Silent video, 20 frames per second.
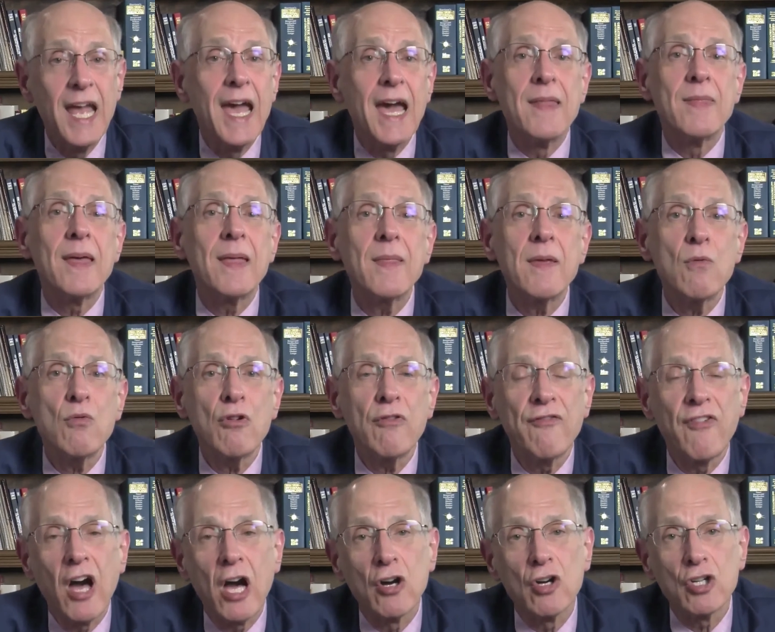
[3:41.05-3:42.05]
and then they were
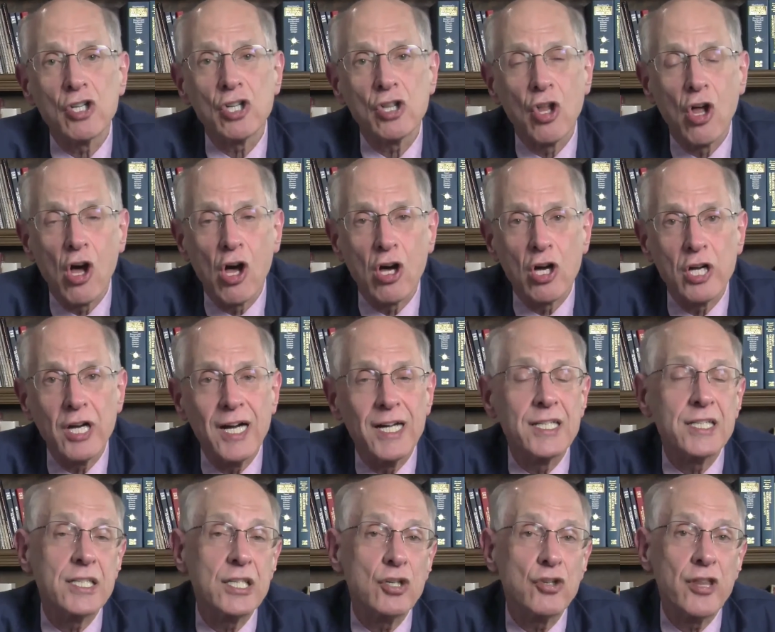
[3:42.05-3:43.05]
followed along
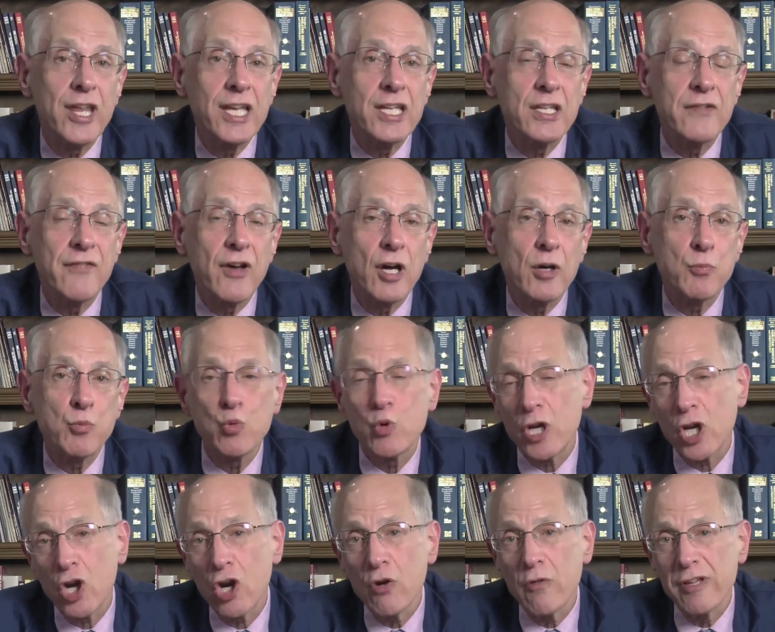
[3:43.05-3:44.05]
until they developed
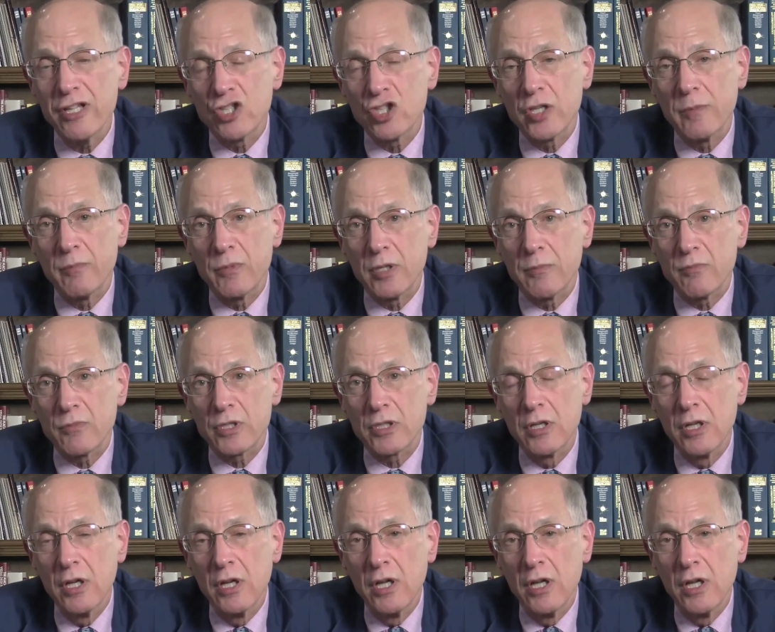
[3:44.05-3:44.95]
recurrent symptoms.